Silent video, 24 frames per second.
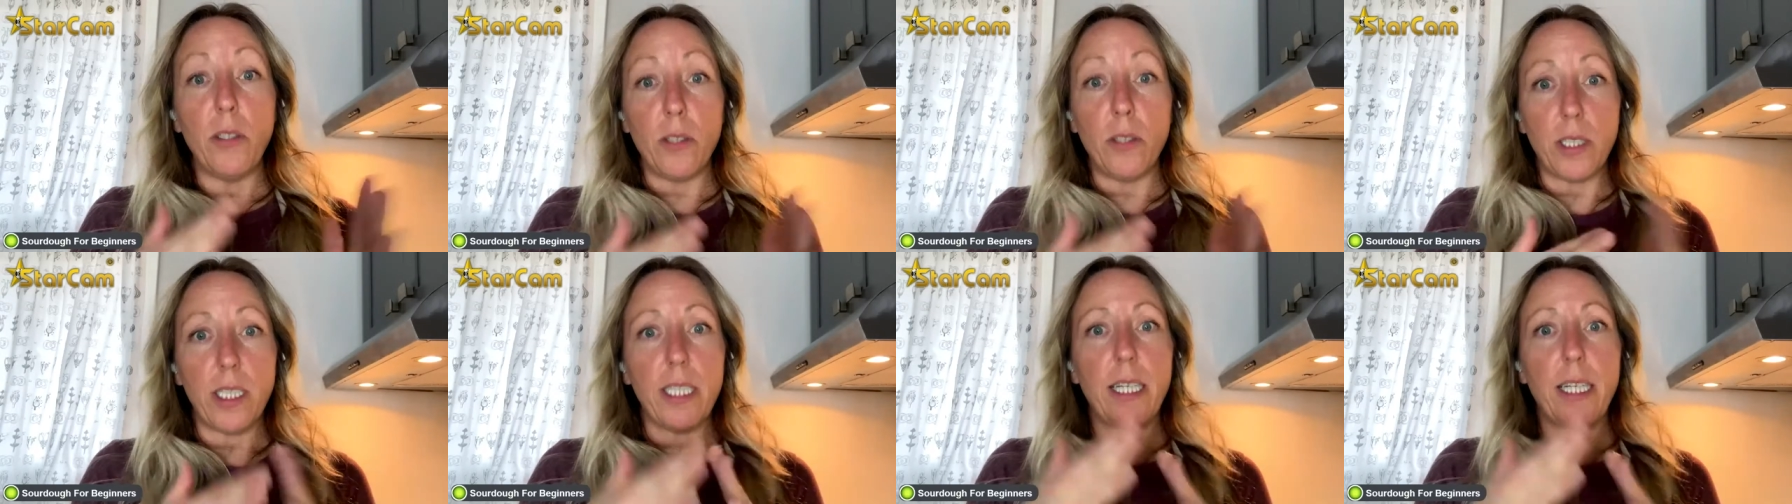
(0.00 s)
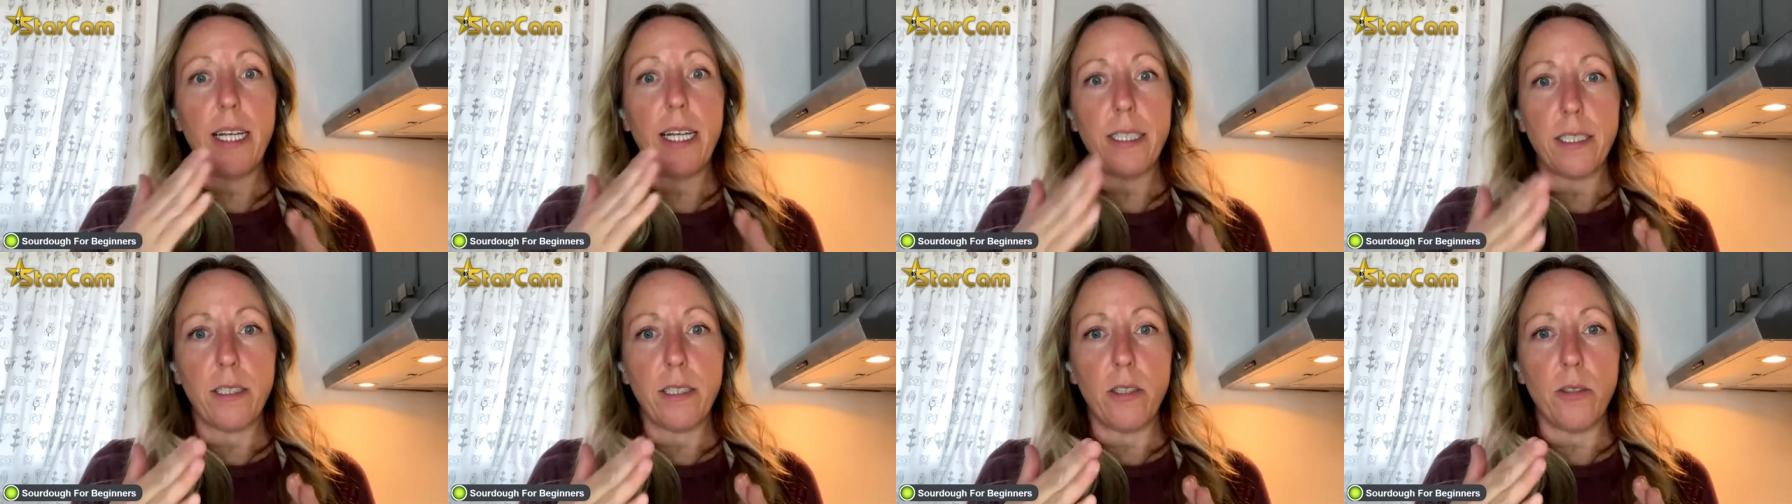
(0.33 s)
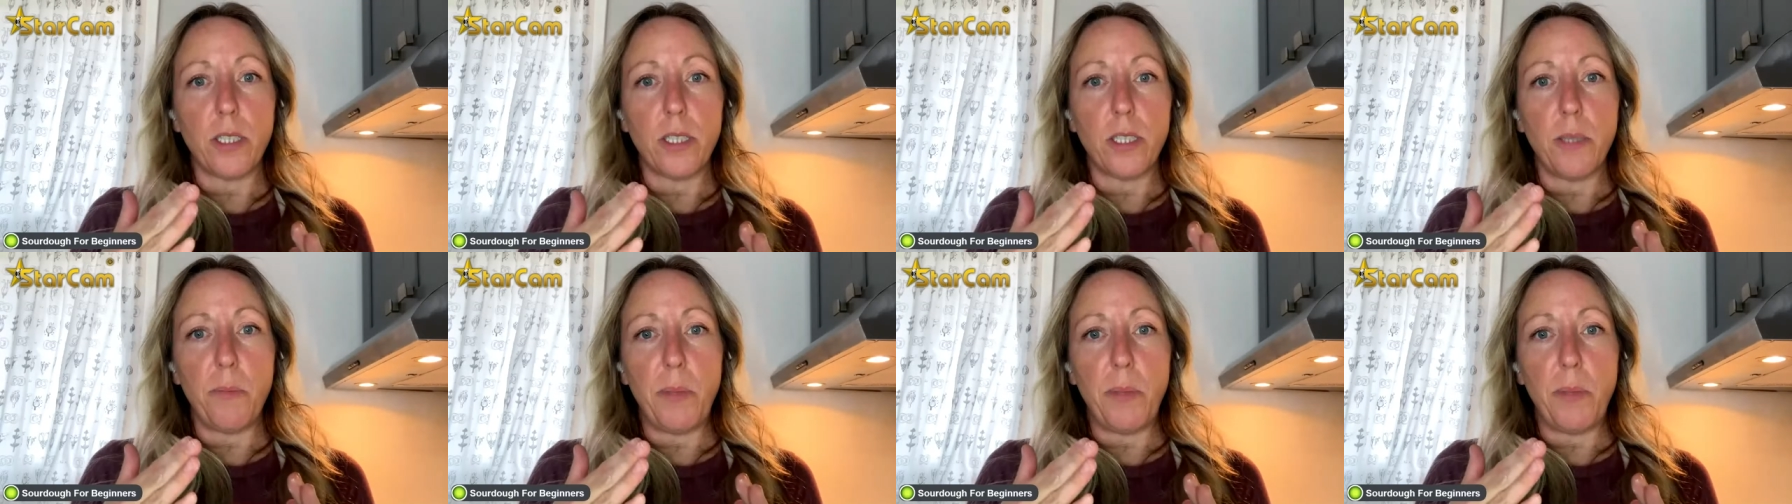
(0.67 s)
use it as
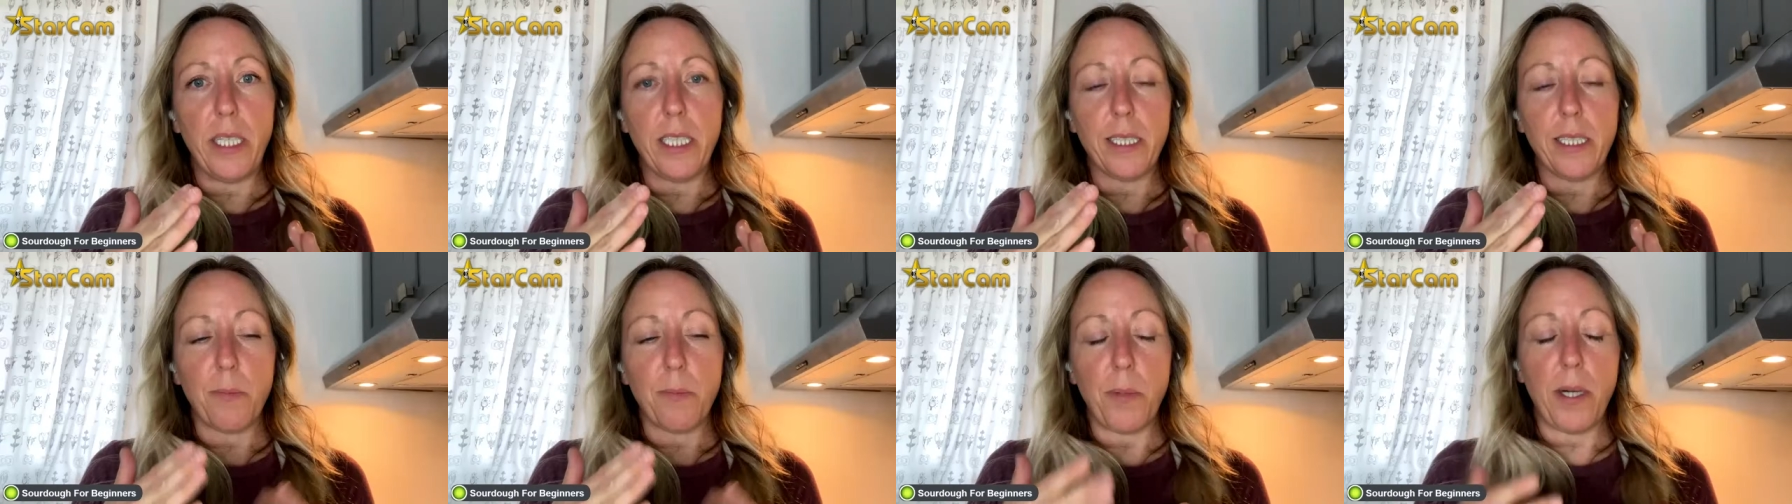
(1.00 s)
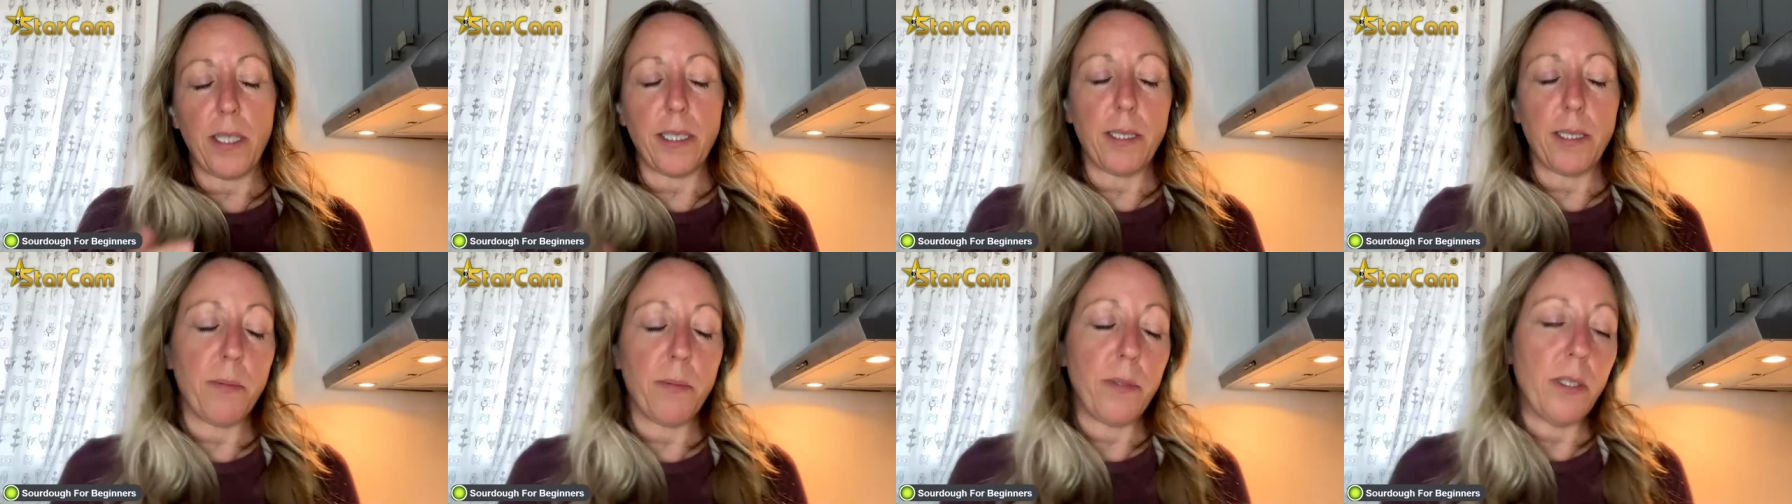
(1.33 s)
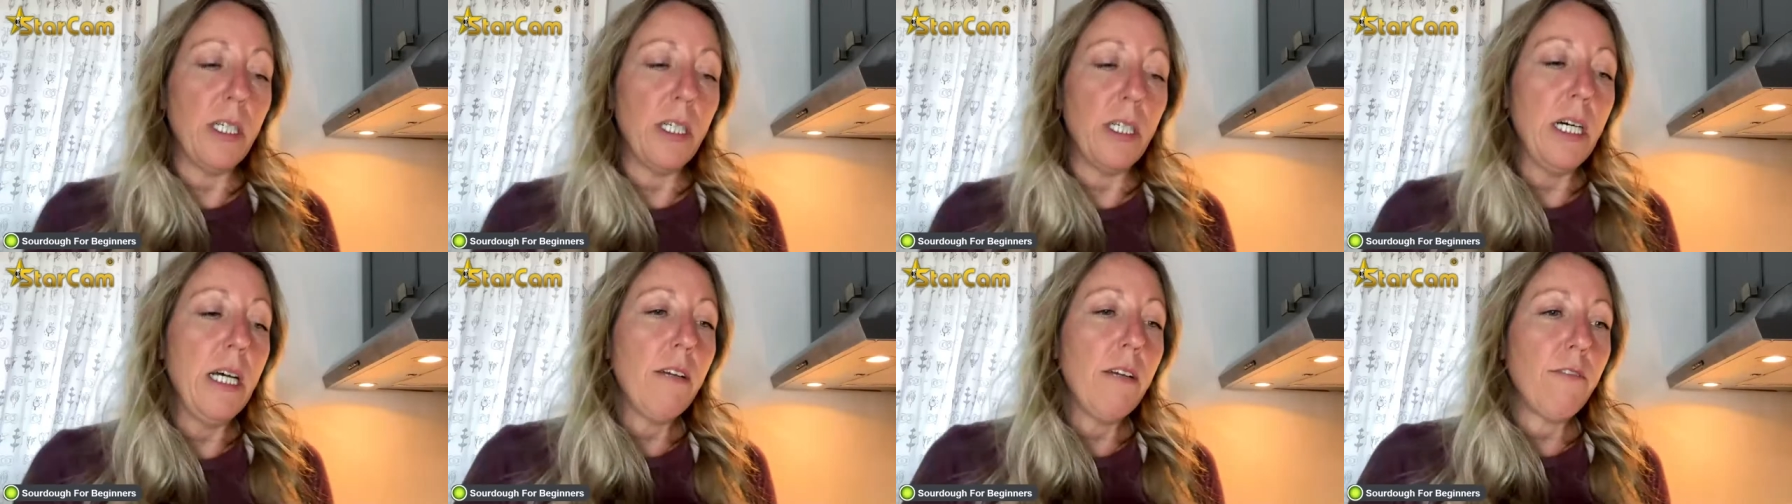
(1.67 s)
close to peak as
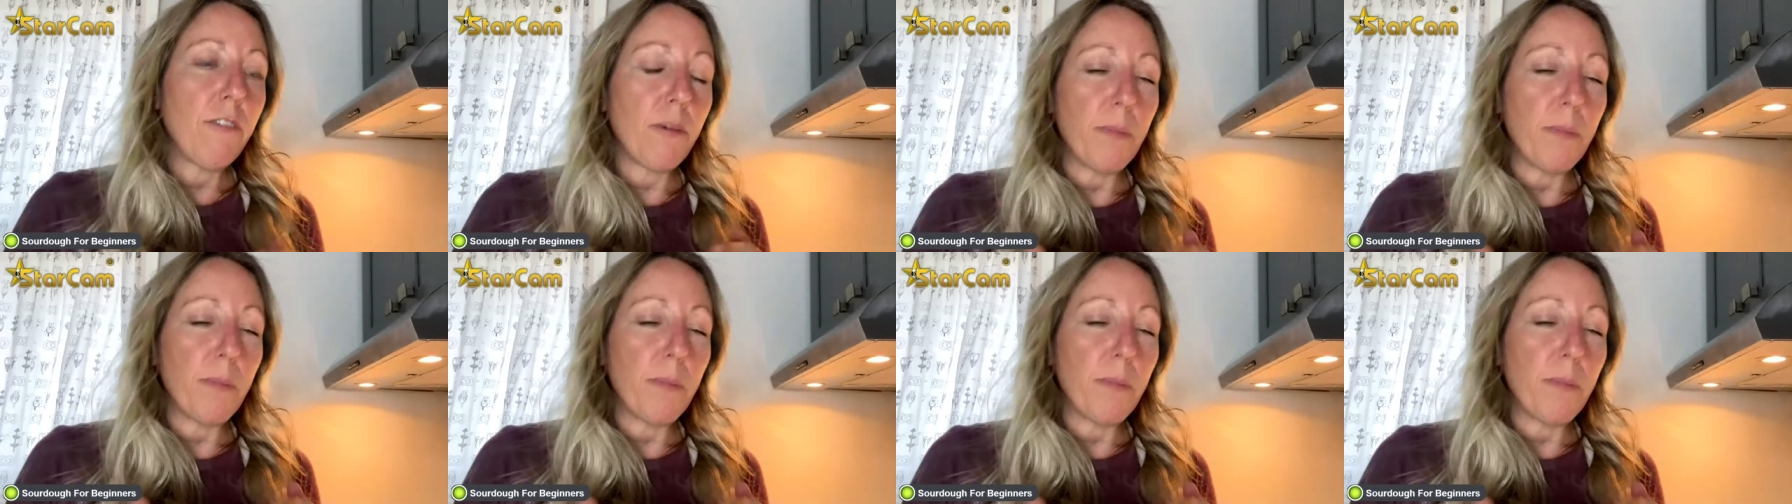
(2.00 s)
possible.